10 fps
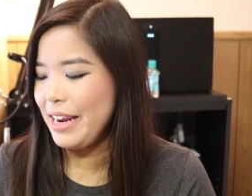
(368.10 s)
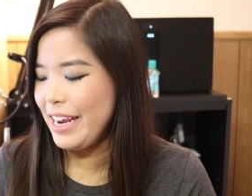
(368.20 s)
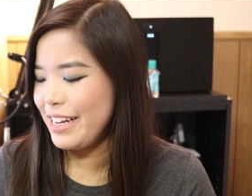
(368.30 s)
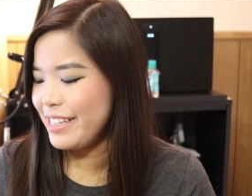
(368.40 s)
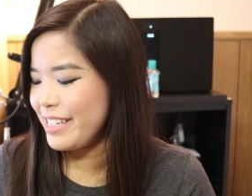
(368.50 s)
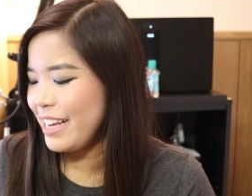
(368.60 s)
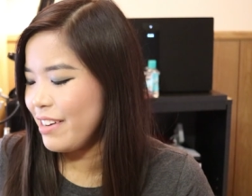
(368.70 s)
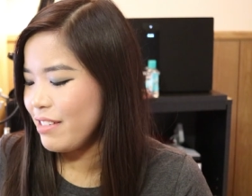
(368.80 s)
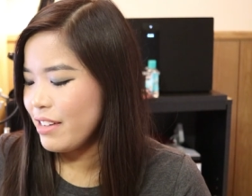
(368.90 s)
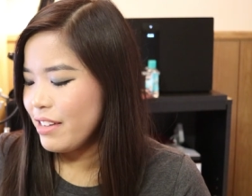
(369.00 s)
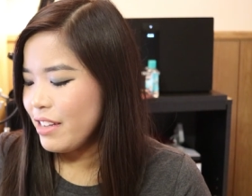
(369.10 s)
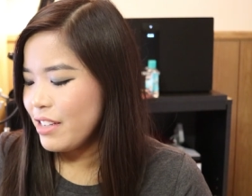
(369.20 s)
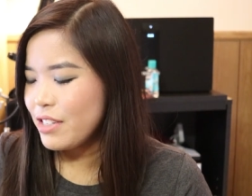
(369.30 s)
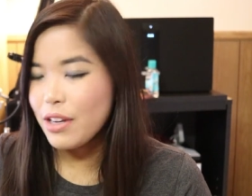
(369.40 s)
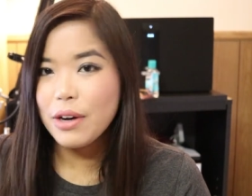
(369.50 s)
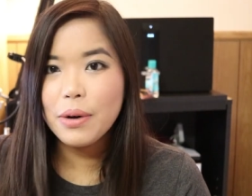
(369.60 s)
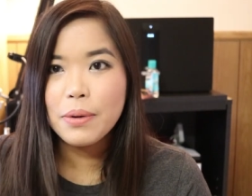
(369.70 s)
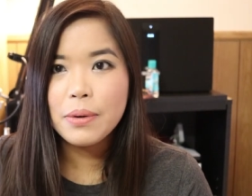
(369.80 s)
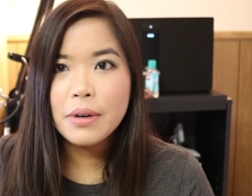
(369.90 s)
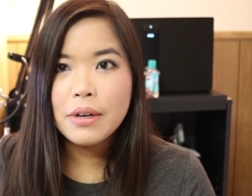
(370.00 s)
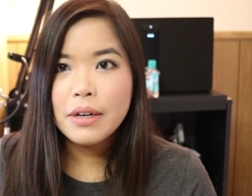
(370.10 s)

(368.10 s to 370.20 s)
my hands now. So